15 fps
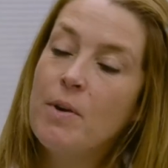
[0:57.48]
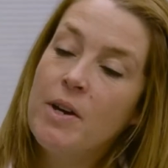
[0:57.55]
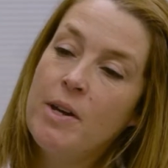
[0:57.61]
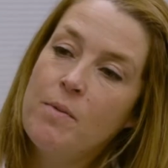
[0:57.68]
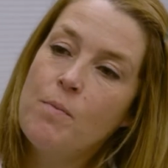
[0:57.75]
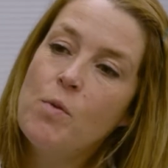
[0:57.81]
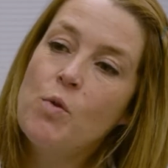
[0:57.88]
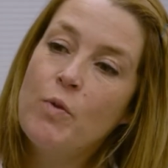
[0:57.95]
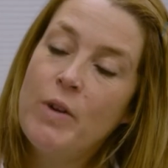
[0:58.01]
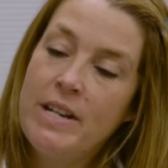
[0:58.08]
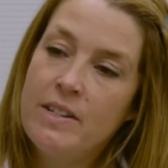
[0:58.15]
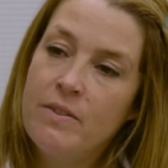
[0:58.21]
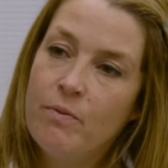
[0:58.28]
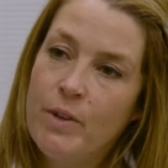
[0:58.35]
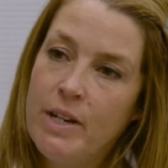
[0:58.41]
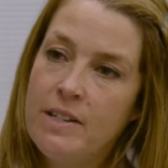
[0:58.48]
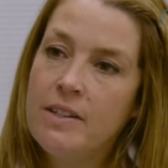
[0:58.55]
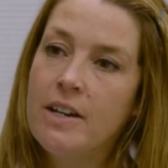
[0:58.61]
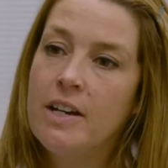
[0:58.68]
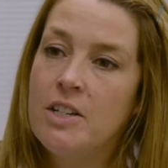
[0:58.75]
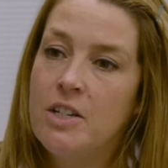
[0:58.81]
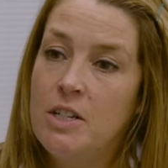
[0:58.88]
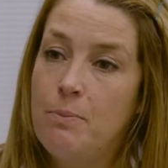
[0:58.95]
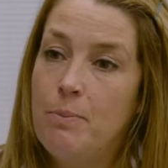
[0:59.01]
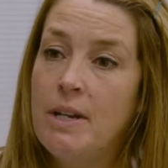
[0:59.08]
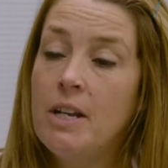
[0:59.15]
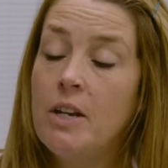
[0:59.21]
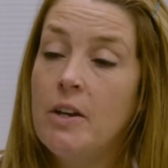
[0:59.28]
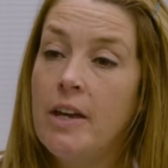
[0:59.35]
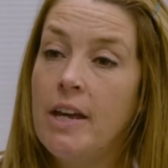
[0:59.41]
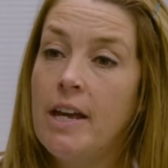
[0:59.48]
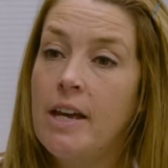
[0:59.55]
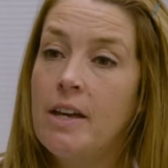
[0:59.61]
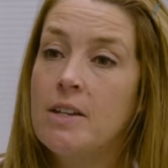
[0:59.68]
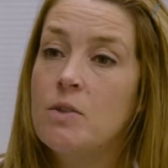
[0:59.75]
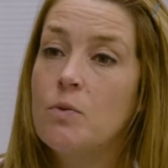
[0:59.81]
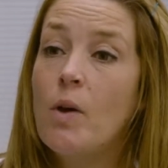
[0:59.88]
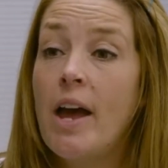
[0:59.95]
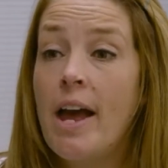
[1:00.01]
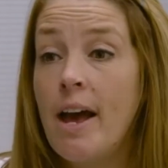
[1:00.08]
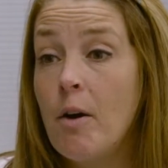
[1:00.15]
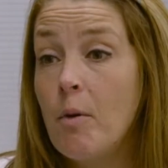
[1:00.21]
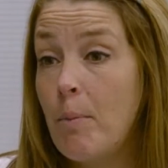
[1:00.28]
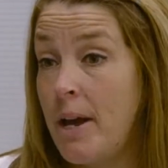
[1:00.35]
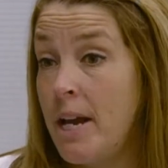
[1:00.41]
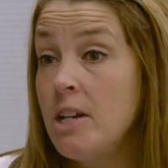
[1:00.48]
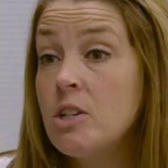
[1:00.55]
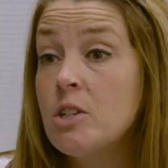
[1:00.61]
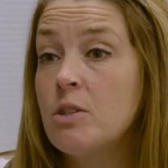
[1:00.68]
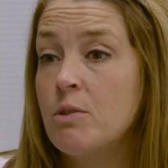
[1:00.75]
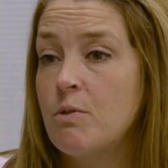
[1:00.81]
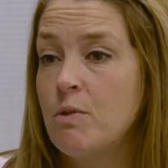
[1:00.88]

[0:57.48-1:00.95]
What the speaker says: my more recent research has been looking at how patients